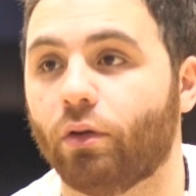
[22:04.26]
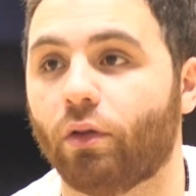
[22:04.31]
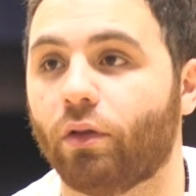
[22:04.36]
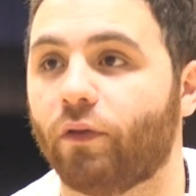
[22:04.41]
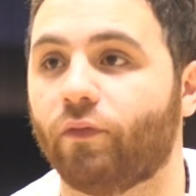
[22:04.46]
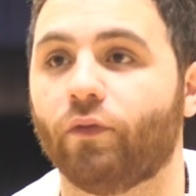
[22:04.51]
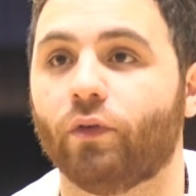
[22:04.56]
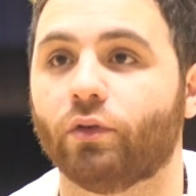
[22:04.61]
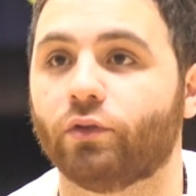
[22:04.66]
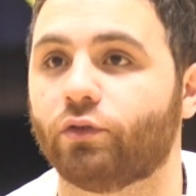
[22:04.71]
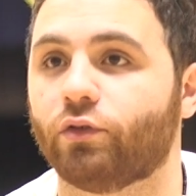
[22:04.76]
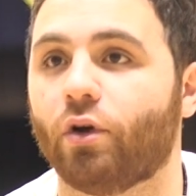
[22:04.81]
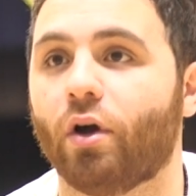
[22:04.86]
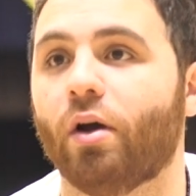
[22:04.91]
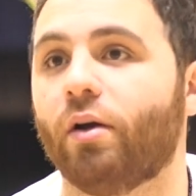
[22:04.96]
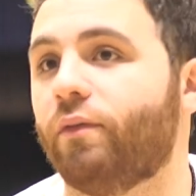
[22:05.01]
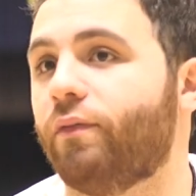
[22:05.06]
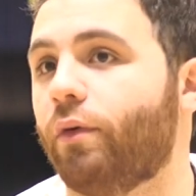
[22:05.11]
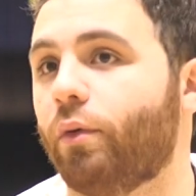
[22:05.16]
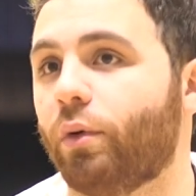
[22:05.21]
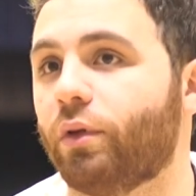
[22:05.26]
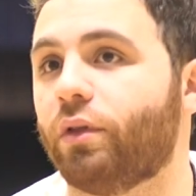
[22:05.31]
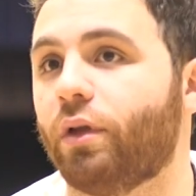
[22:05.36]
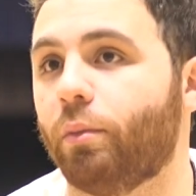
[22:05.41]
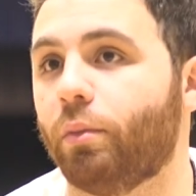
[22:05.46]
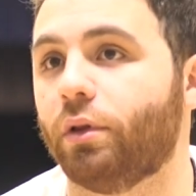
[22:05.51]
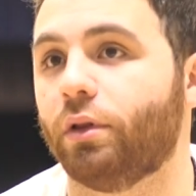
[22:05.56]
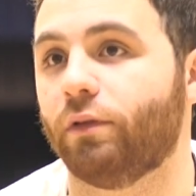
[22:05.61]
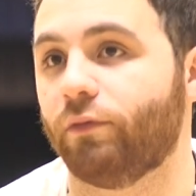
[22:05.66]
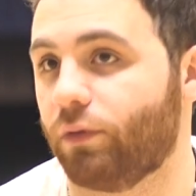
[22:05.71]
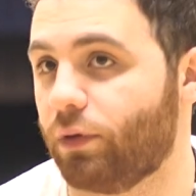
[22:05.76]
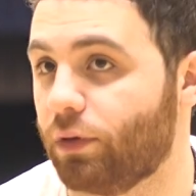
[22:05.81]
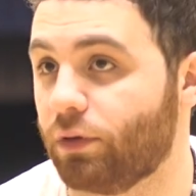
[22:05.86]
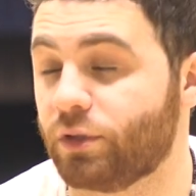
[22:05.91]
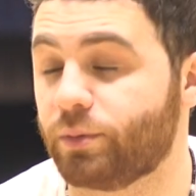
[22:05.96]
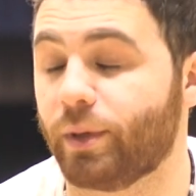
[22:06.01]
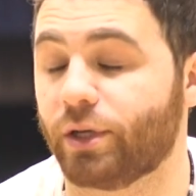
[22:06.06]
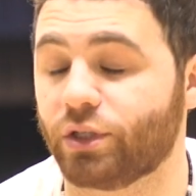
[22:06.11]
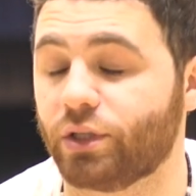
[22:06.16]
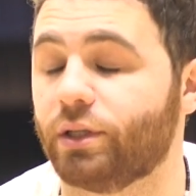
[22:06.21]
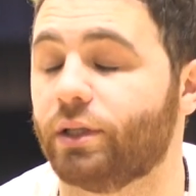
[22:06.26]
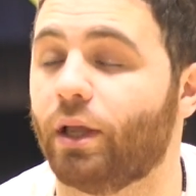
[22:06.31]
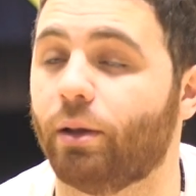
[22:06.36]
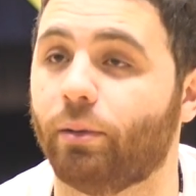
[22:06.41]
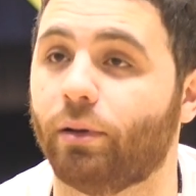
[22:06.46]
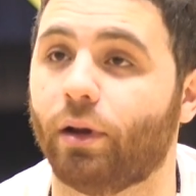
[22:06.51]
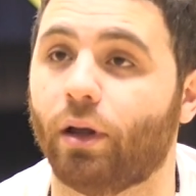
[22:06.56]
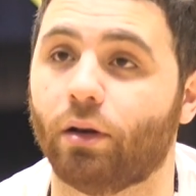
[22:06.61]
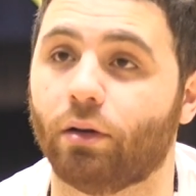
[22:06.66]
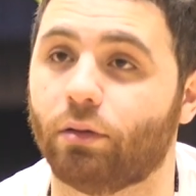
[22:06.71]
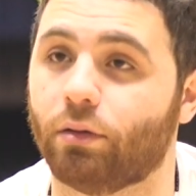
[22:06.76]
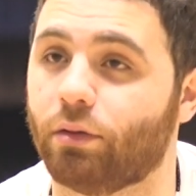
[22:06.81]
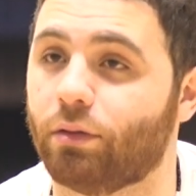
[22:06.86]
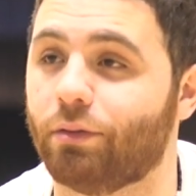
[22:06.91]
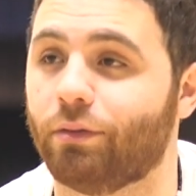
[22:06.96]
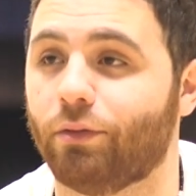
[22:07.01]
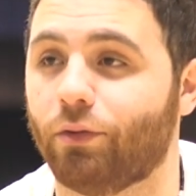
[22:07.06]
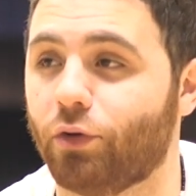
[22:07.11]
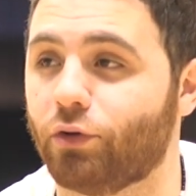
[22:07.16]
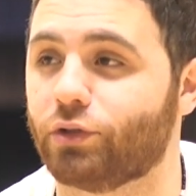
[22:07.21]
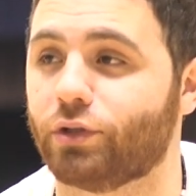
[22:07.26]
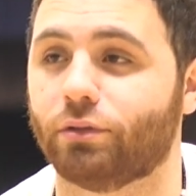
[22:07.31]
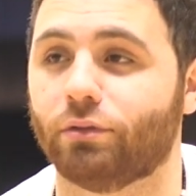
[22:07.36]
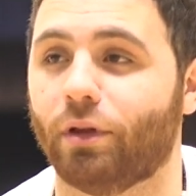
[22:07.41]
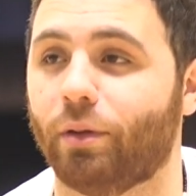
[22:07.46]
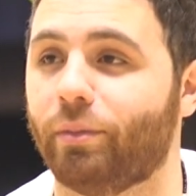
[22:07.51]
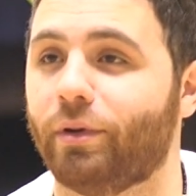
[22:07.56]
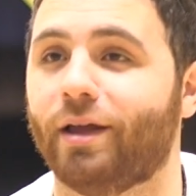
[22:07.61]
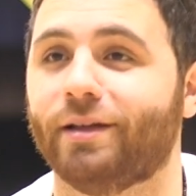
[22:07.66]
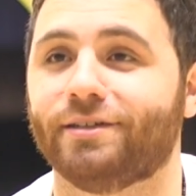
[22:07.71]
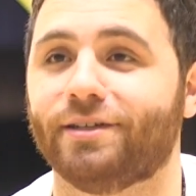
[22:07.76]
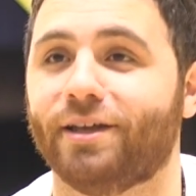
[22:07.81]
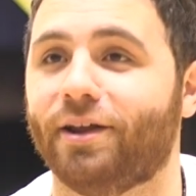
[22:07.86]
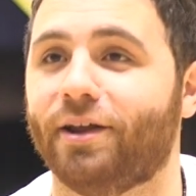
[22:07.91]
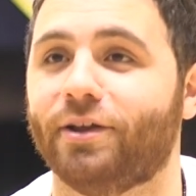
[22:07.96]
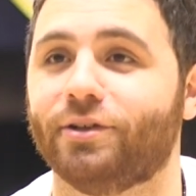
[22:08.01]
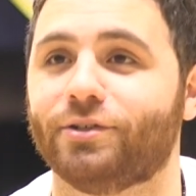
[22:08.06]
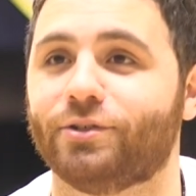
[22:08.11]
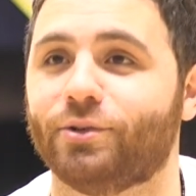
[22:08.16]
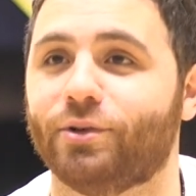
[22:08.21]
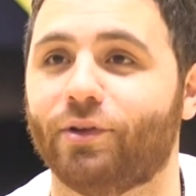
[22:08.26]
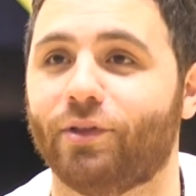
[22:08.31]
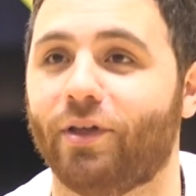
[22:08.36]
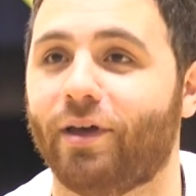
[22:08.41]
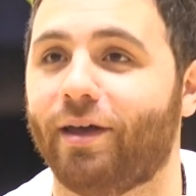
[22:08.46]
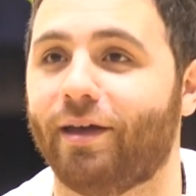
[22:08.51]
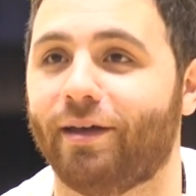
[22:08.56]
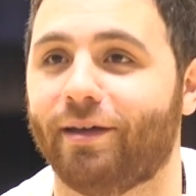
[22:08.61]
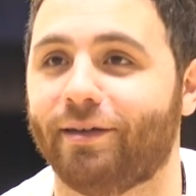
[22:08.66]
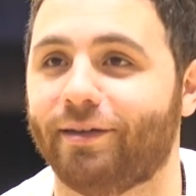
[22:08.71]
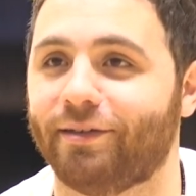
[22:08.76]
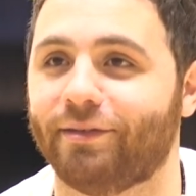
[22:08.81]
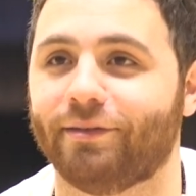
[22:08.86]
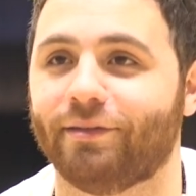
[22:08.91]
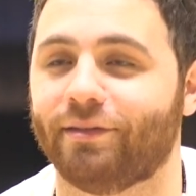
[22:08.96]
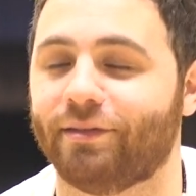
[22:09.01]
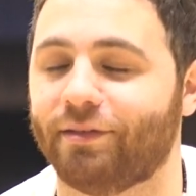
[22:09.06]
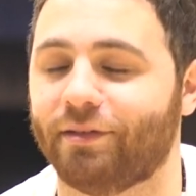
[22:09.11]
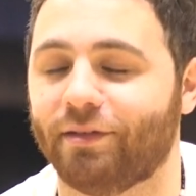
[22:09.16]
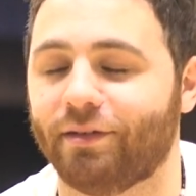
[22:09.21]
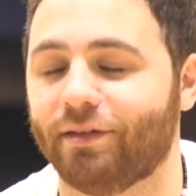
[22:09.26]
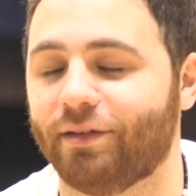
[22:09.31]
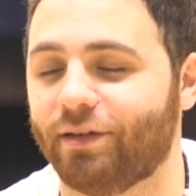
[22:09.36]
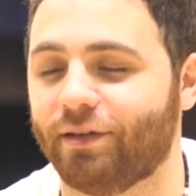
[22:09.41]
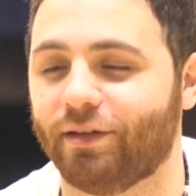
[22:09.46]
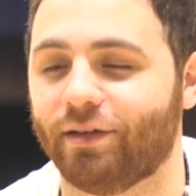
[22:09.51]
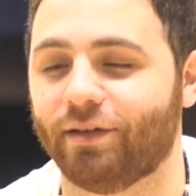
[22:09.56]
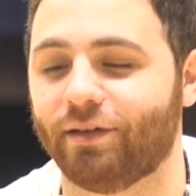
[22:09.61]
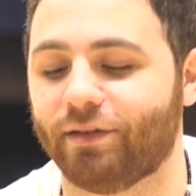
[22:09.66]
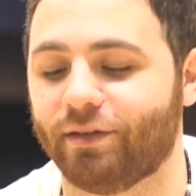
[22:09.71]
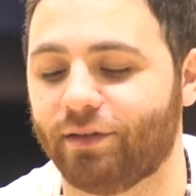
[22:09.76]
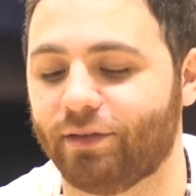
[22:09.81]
they feel strong for what they believe in, especially in Lebanon. Lebanon's had a history of that, and yeah.